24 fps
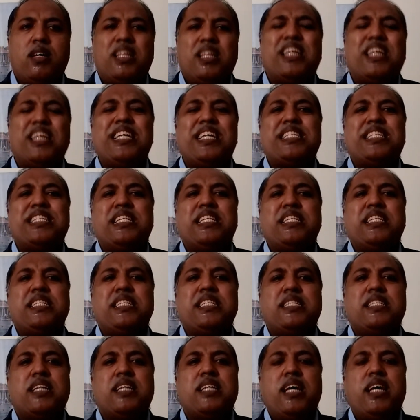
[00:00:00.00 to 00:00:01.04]
The reason
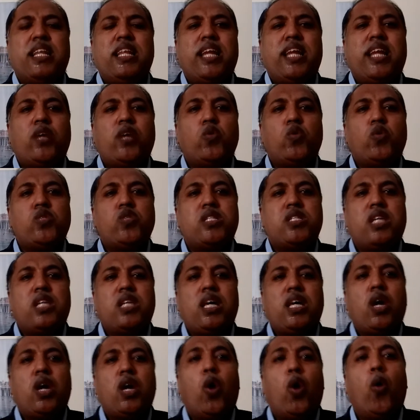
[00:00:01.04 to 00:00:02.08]
is they don't
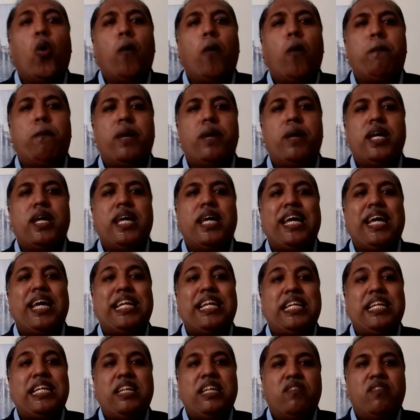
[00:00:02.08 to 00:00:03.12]
see hope
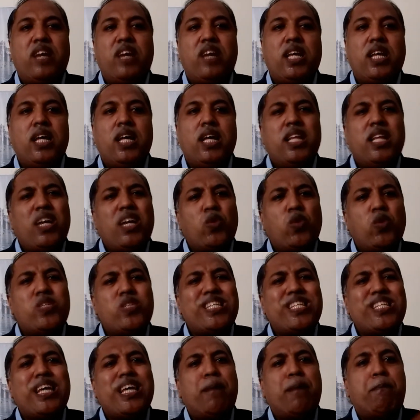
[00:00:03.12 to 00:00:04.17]
in living. They don't
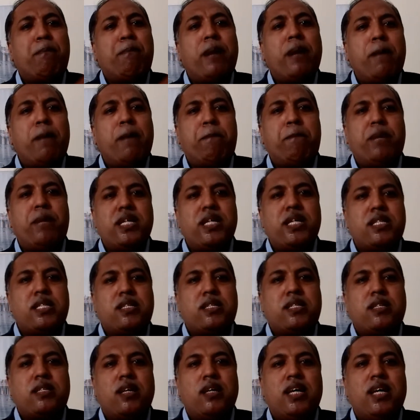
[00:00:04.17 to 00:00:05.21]
see a
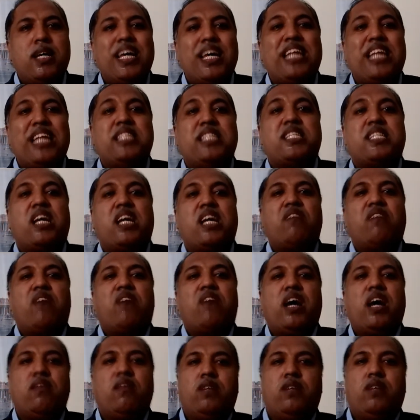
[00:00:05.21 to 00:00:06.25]
purpose in
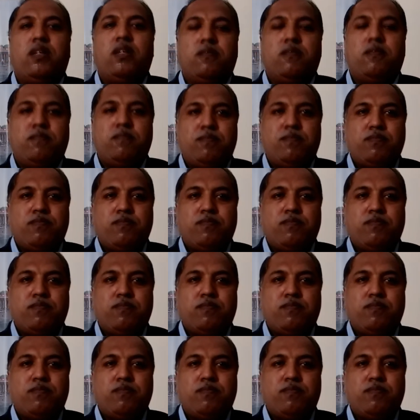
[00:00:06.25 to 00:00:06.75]
survival.